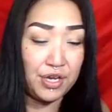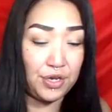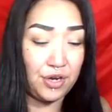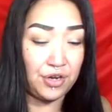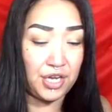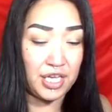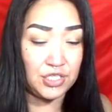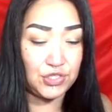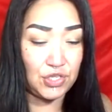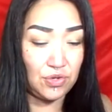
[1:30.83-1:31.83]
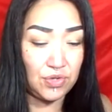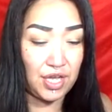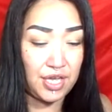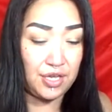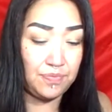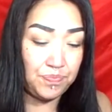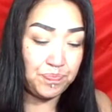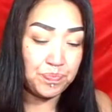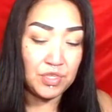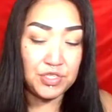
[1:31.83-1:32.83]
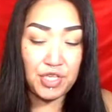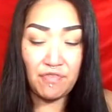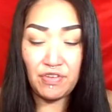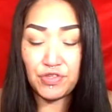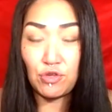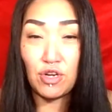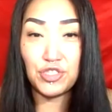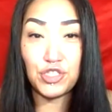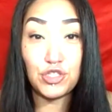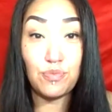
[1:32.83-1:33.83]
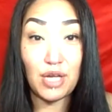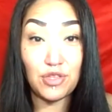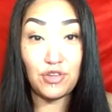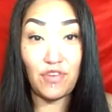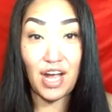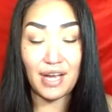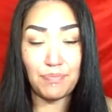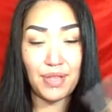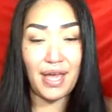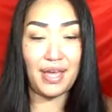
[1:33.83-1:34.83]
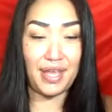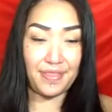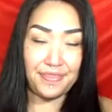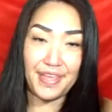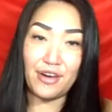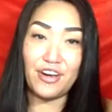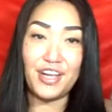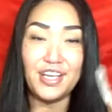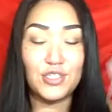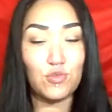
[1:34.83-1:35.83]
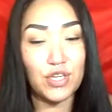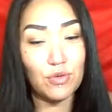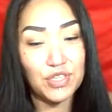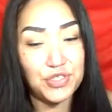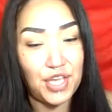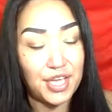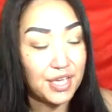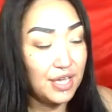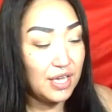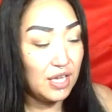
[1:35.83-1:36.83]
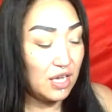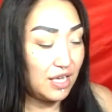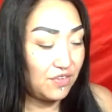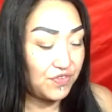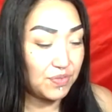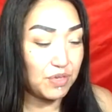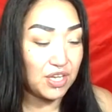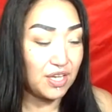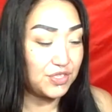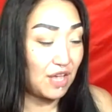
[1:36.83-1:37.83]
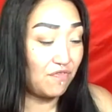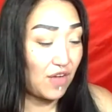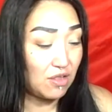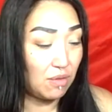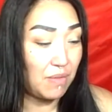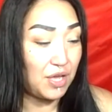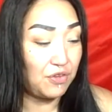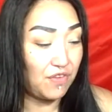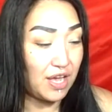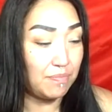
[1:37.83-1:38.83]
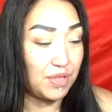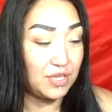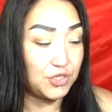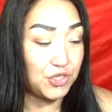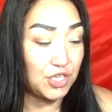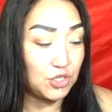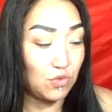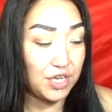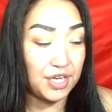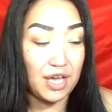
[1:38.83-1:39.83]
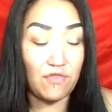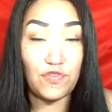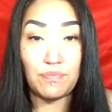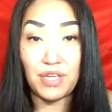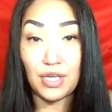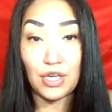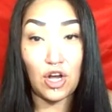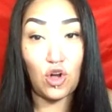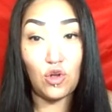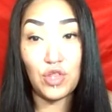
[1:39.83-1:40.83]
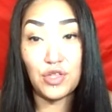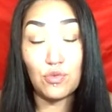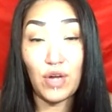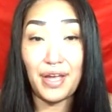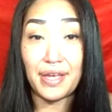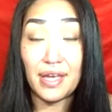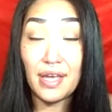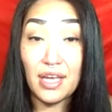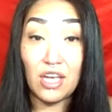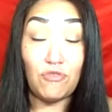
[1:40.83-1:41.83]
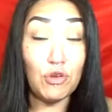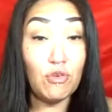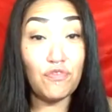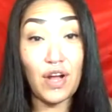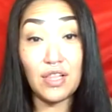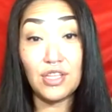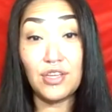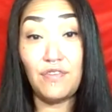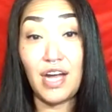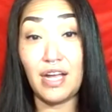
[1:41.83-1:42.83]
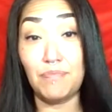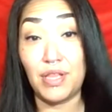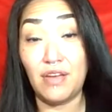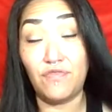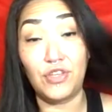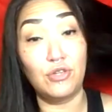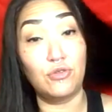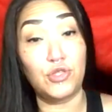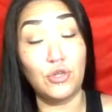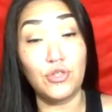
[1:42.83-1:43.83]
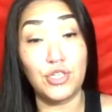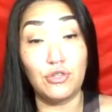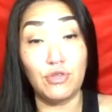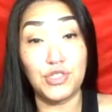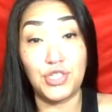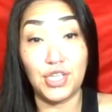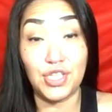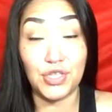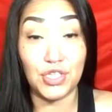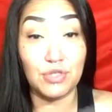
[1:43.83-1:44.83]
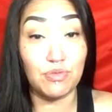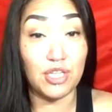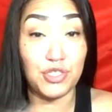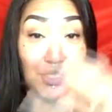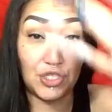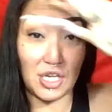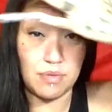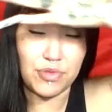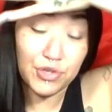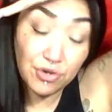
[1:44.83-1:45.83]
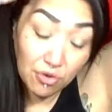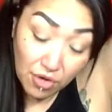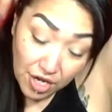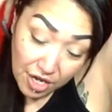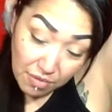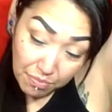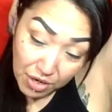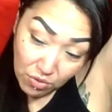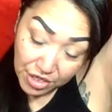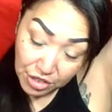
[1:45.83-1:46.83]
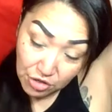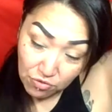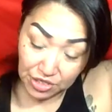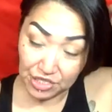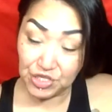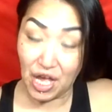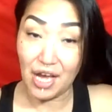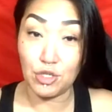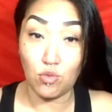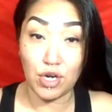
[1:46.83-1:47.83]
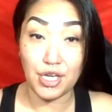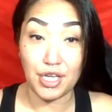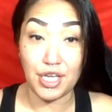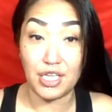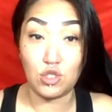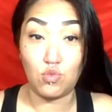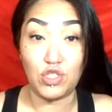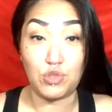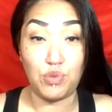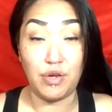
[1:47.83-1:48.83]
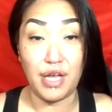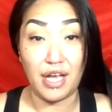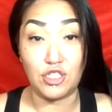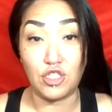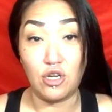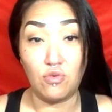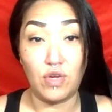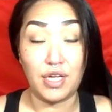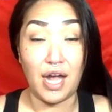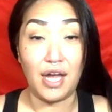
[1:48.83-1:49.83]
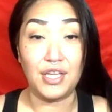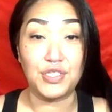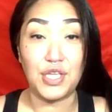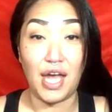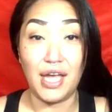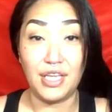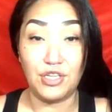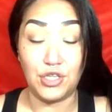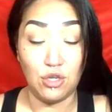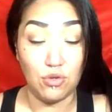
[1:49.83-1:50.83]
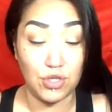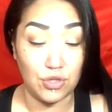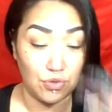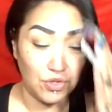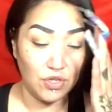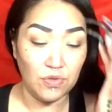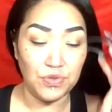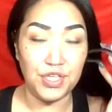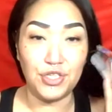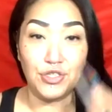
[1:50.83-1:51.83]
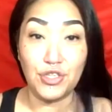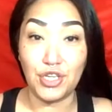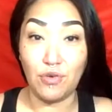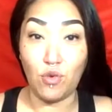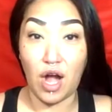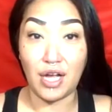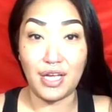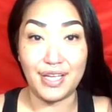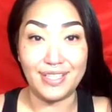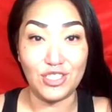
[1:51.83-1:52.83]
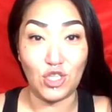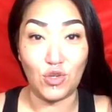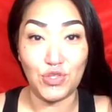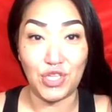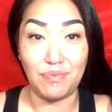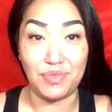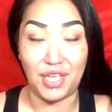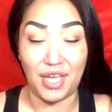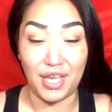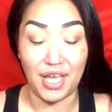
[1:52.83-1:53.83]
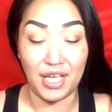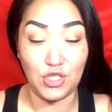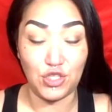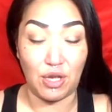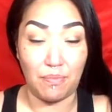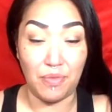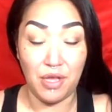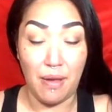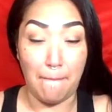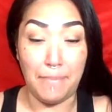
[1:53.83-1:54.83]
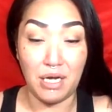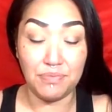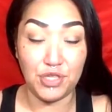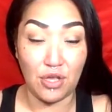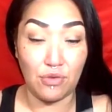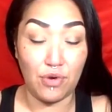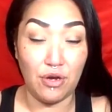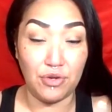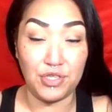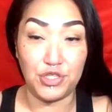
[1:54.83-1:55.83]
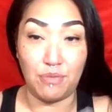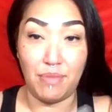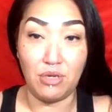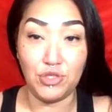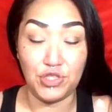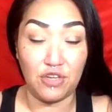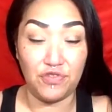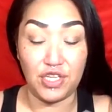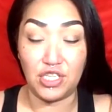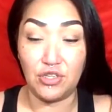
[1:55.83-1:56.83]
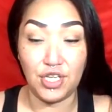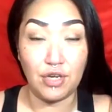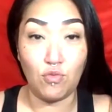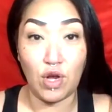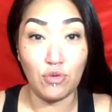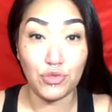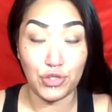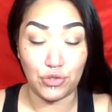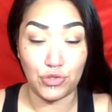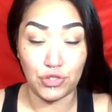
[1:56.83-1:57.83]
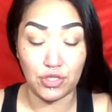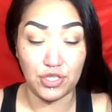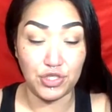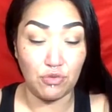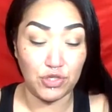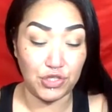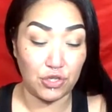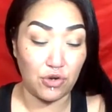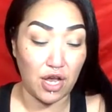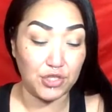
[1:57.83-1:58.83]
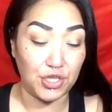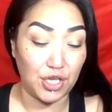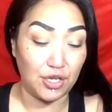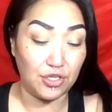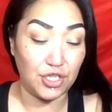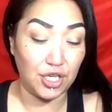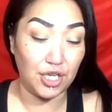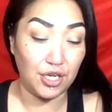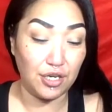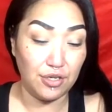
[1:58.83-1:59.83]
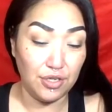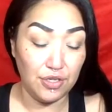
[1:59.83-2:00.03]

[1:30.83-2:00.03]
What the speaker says: in her nest. Okay. 7 of Swords. This is about the divine plan, and there it is. What did we say? Because I'm following my divine plan, so things are working out for me in a whole nother way. If you would follow the divine plan for you too, then you would see that these blessings come through. But when you decide to work against what Spirit has shown, what God has guided to you, then you're going to walk into some dead end, some bumps on the road, and some more stuff that you didn't want to. So let's see what's the crossing energy here.